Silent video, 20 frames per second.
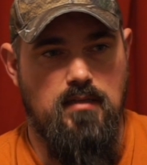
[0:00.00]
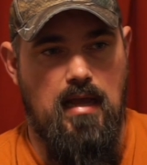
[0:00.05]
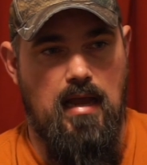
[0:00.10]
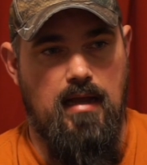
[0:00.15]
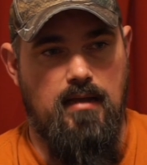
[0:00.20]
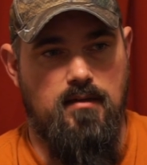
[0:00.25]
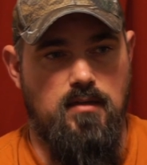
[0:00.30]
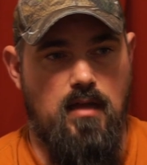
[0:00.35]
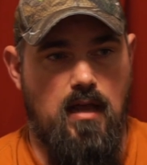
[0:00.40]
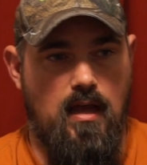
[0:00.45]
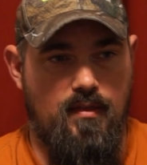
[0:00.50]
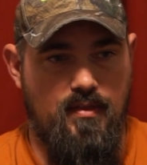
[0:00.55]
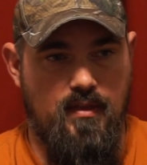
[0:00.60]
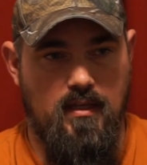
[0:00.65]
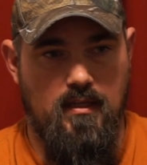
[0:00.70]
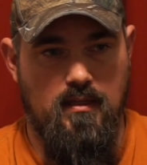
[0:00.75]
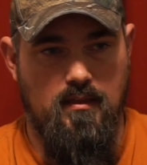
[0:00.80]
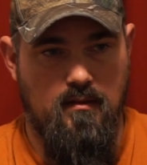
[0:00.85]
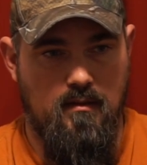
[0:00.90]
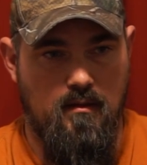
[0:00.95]
actually, I
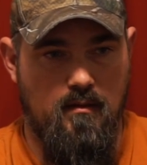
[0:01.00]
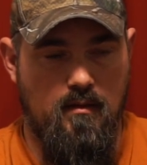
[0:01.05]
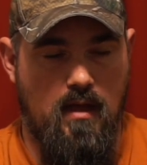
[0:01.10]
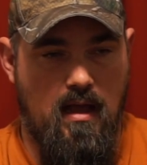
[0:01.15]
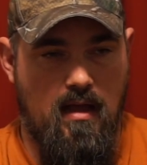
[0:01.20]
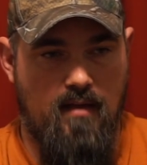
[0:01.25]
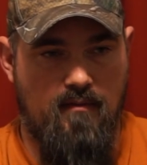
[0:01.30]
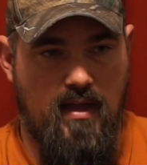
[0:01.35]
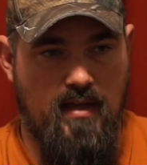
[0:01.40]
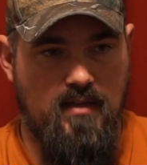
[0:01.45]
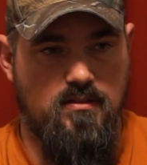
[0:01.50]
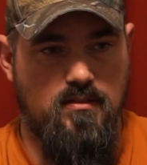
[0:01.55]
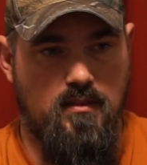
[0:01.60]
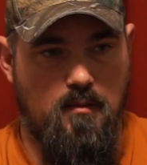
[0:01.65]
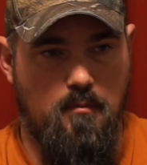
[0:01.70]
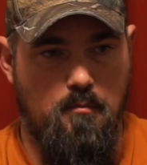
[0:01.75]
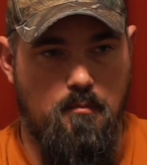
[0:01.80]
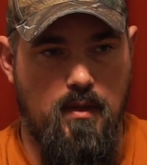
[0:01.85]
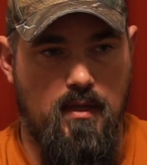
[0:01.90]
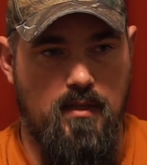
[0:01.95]
think I've
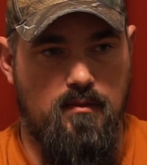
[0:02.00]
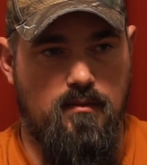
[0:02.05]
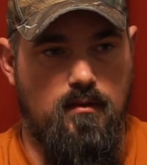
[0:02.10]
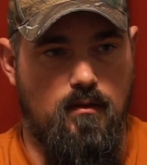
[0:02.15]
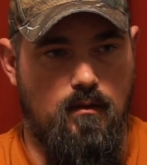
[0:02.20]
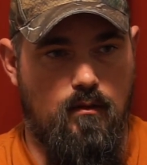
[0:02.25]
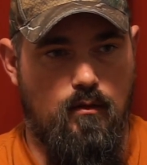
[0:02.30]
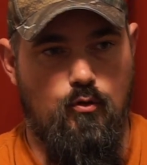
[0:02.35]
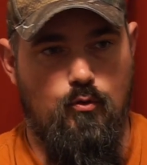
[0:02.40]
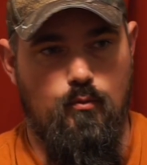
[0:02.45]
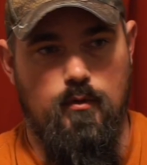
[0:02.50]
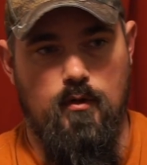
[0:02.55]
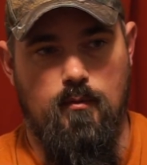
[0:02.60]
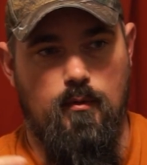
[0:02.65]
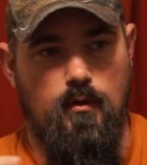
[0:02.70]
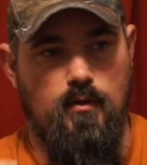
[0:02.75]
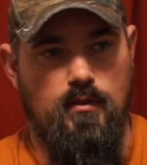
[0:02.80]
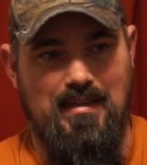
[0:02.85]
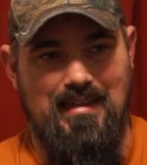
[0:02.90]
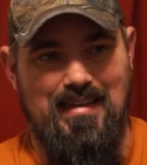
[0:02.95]
actually bent the
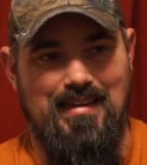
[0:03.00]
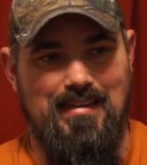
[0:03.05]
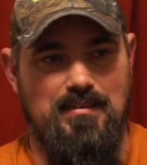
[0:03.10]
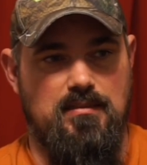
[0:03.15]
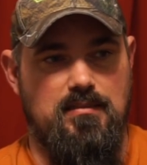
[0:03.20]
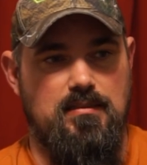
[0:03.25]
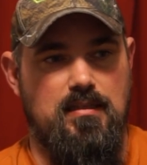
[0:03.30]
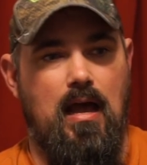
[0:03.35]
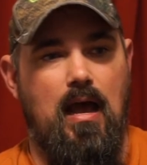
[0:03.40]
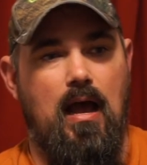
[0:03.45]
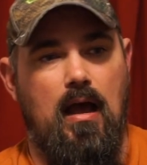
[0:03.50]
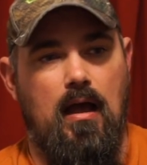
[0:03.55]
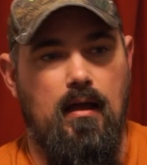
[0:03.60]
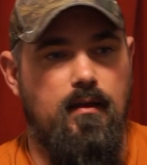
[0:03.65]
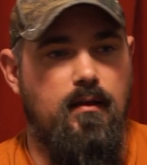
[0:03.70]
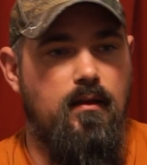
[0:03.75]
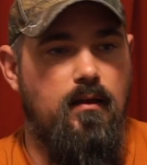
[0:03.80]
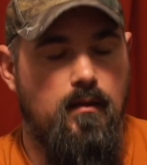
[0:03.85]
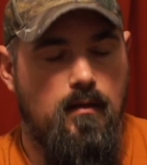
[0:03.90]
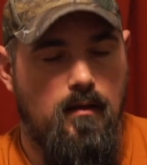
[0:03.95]
aluminum on the
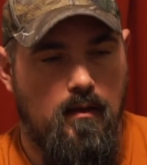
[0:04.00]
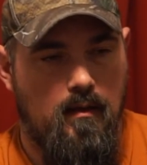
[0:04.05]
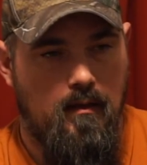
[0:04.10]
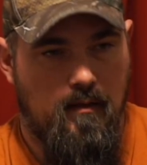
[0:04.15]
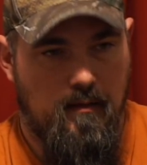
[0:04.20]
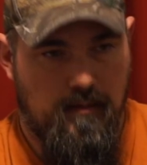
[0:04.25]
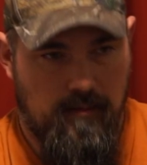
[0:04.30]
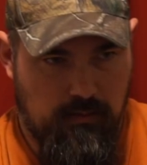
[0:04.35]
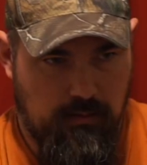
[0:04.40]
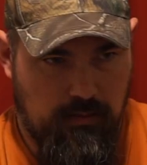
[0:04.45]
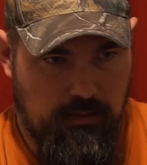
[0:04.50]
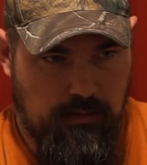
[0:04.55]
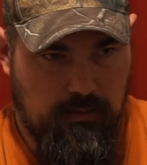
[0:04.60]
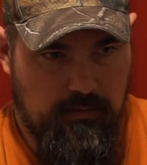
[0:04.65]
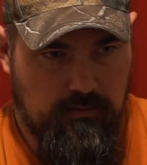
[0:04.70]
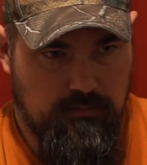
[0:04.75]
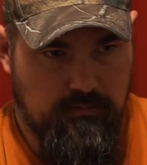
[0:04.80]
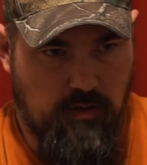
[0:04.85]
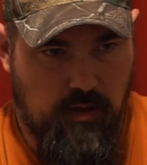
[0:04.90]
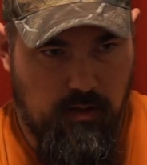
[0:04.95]
inside.
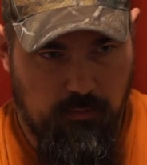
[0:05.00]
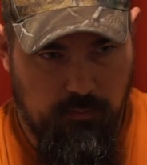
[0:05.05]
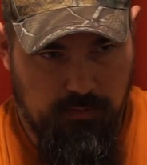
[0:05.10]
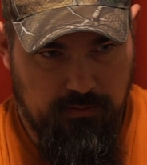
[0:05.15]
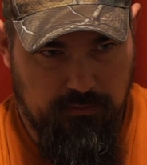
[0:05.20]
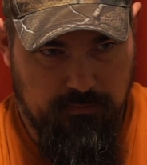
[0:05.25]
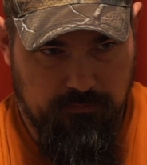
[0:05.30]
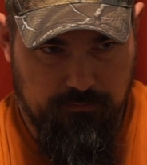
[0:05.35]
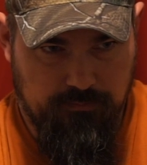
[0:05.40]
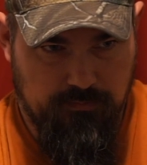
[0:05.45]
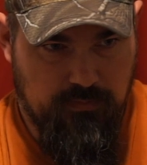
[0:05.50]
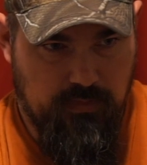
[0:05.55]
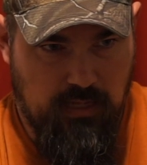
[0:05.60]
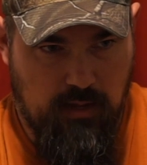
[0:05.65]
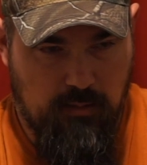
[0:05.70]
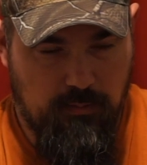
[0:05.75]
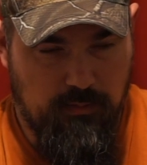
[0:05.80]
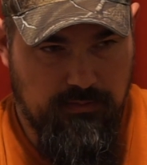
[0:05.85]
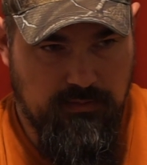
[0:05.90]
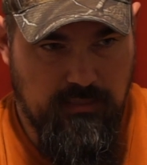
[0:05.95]
So I'm
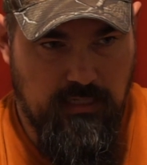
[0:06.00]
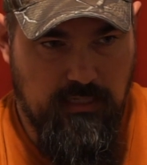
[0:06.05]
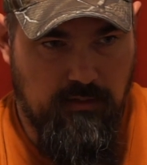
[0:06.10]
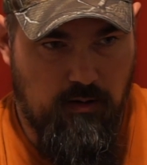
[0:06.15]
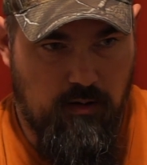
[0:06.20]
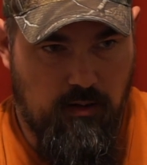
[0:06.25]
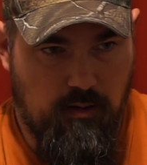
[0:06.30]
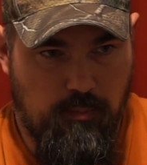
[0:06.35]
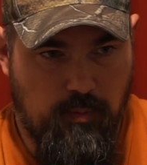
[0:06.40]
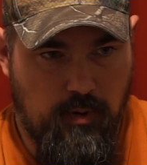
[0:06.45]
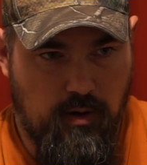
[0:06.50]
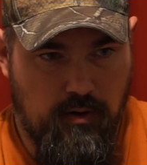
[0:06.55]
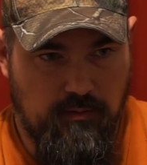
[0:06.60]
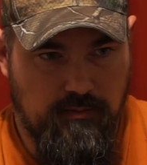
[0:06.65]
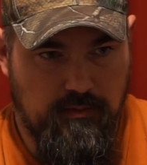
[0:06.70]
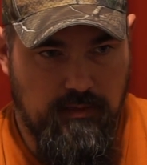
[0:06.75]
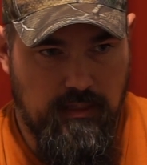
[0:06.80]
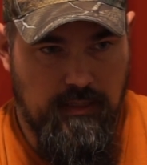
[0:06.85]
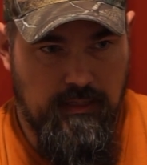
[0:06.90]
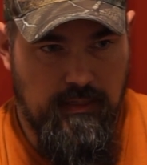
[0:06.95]
gonna take it all apart
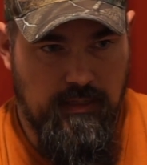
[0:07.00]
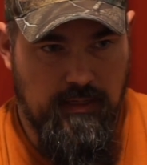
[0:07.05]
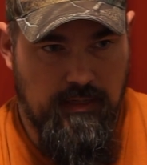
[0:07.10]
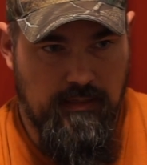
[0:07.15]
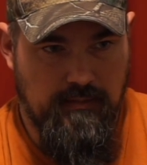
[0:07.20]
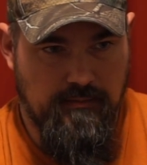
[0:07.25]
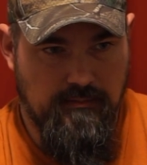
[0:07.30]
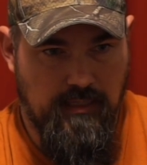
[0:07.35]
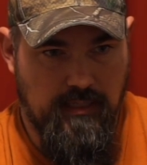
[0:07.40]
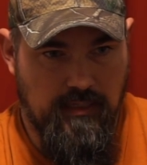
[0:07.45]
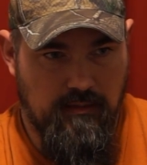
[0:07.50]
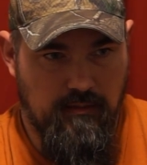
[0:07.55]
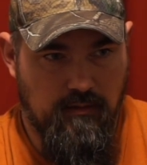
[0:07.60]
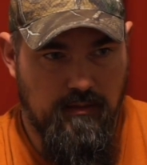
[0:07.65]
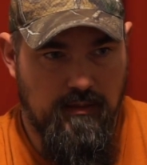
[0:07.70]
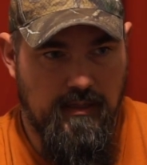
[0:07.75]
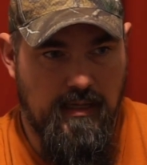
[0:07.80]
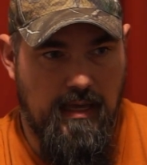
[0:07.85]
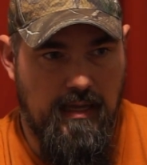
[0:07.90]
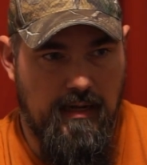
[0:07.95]
and take a
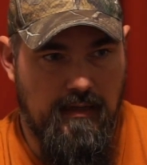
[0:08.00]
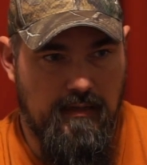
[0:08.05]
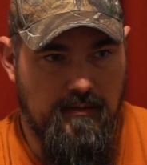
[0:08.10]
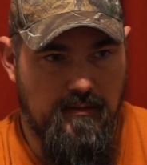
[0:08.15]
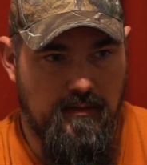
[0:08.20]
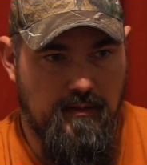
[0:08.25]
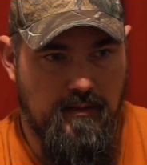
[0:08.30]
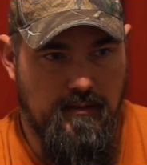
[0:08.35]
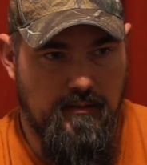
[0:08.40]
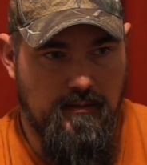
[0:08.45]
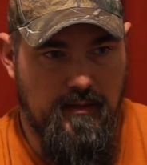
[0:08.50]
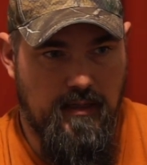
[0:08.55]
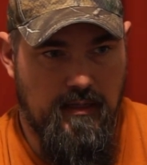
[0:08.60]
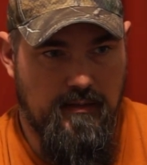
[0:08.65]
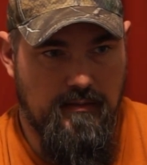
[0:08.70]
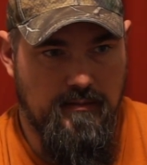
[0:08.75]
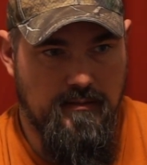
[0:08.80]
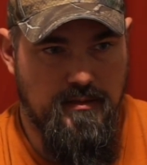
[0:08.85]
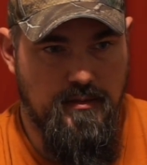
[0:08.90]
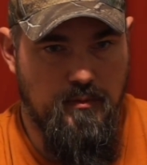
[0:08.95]
look at it
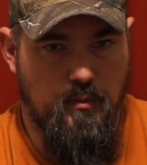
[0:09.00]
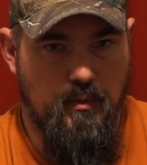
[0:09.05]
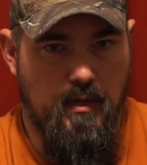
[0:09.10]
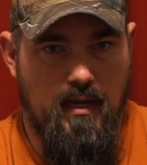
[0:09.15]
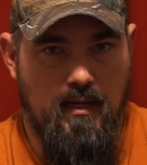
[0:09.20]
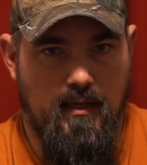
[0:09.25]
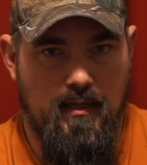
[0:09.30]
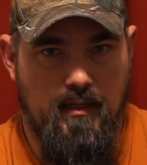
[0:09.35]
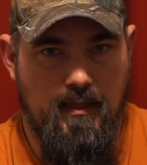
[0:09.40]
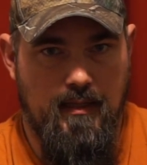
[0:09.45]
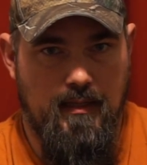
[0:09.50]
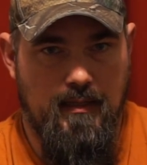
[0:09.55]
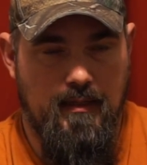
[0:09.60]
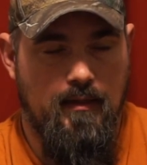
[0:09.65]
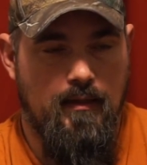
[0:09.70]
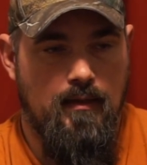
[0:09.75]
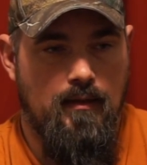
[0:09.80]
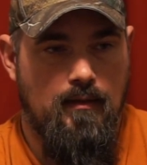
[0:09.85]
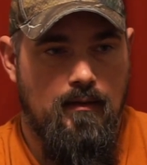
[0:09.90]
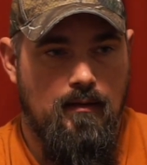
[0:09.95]
and see what I did.
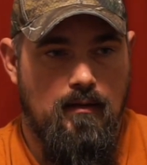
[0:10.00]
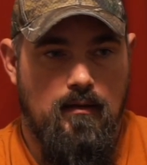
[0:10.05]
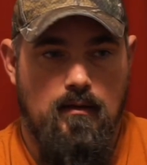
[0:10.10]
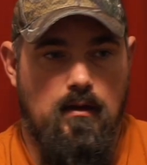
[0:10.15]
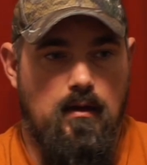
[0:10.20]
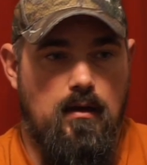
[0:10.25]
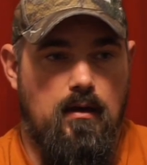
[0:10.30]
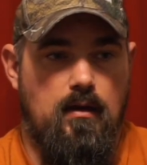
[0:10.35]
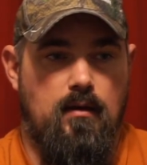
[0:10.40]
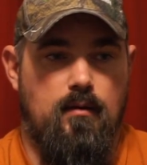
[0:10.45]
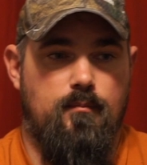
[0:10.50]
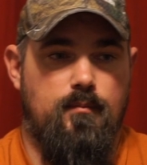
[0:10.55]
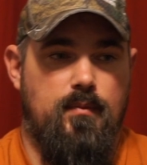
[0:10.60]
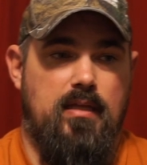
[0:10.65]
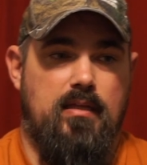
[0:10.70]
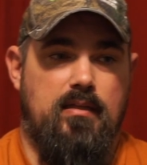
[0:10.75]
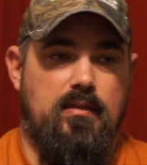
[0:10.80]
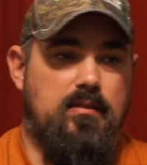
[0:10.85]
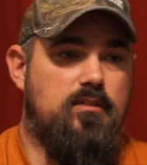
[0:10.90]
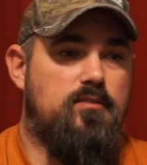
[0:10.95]

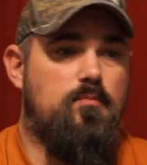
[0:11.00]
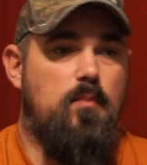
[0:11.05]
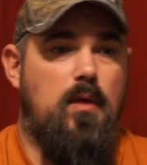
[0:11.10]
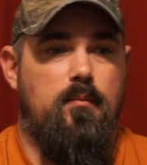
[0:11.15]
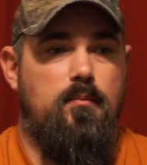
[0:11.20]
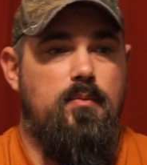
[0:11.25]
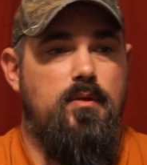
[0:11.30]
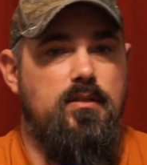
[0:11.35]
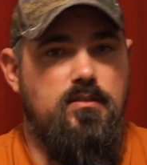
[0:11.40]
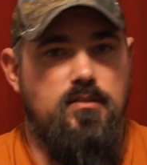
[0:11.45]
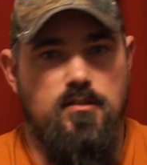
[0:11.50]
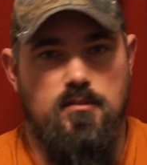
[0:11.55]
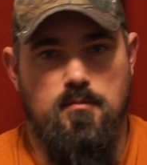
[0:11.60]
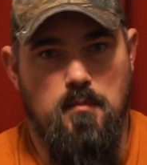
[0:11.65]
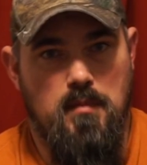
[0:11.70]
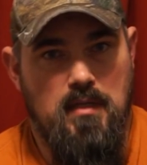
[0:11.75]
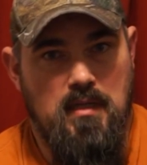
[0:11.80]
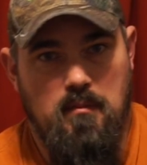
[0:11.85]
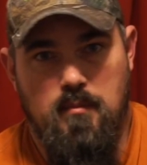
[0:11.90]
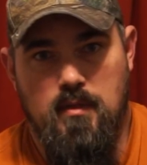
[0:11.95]
And this might be just
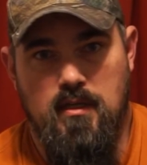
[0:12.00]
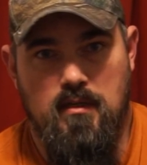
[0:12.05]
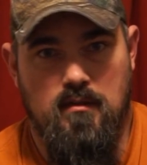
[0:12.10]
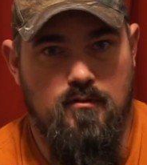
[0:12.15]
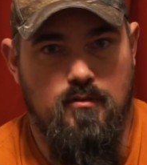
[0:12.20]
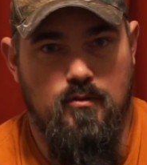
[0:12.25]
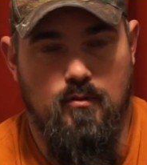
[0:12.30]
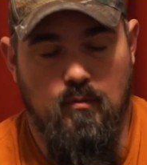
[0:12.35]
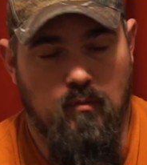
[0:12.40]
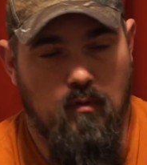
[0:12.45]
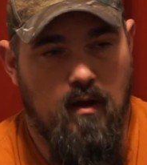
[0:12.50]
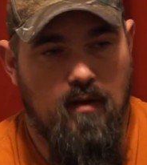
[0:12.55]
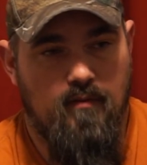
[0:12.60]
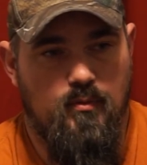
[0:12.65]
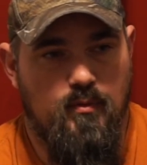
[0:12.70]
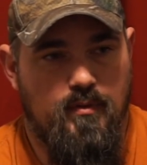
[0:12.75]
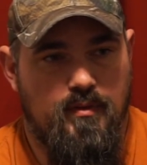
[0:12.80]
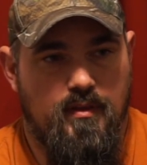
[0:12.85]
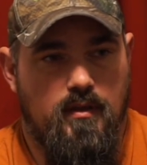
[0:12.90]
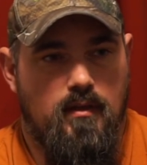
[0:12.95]
me being too
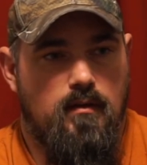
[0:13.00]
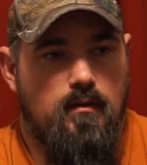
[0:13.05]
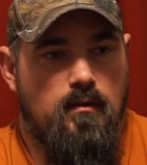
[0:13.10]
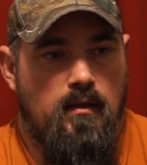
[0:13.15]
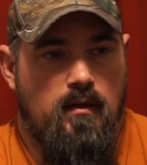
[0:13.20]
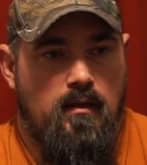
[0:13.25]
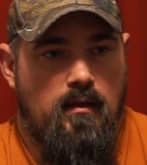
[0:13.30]
rough with it,